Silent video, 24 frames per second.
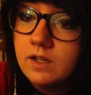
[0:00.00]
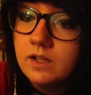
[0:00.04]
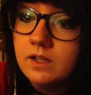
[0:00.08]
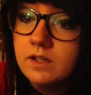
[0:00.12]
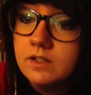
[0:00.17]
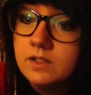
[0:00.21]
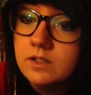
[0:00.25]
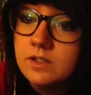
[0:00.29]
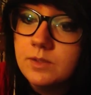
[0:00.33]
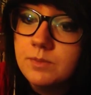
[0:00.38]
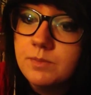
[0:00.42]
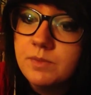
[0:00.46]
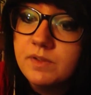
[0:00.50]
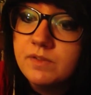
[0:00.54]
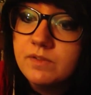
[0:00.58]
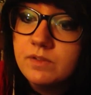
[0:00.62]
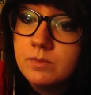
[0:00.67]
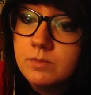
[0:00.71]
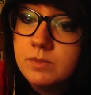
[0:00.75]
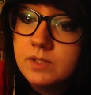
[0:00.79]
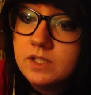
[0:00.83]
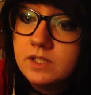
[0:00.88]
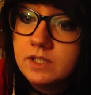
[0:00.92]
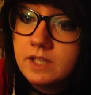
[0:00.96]

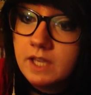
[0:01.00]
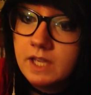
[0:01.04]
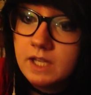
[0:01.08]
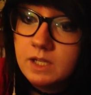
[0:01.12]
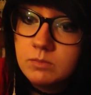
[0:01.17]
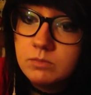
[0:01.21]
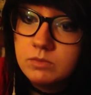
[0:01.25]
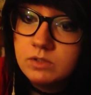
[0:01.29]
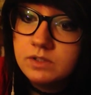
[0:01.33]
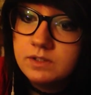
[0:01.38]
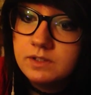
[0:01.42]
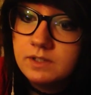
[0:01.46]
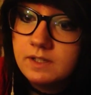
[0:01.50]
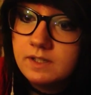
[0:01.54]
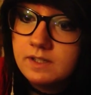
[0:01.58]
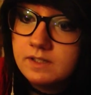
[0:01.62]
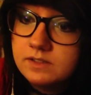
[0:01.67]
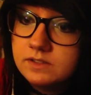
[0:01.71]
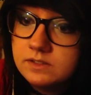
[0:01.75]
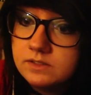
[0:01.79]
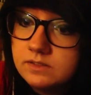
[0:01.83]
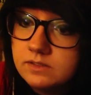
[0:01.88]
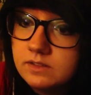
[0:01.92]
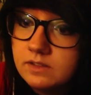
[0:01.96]
BVB Cameron
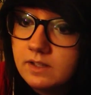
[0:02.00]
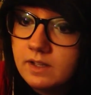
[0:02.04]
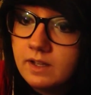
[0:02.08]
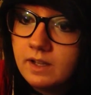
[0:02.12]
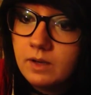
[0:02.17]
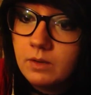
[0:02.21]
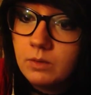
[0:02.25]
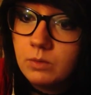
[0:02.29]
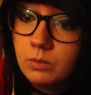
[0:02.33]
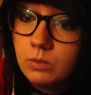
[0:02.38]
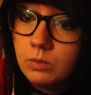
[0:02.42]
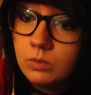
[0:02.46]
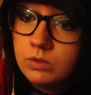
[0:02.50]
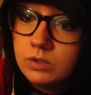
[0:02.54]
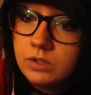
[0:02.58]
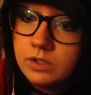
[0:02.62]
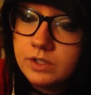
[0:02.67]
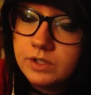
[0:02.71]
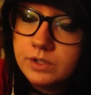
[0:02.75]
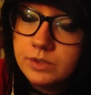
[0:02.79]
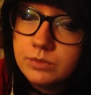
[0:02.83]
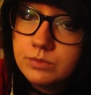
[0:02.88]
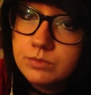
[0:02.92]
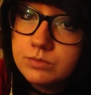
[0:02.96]
asked, how old are
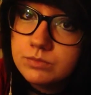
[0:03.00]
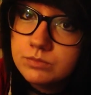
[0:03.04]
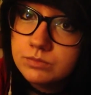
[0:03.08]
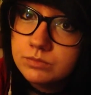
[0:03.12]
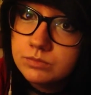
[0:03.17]
you?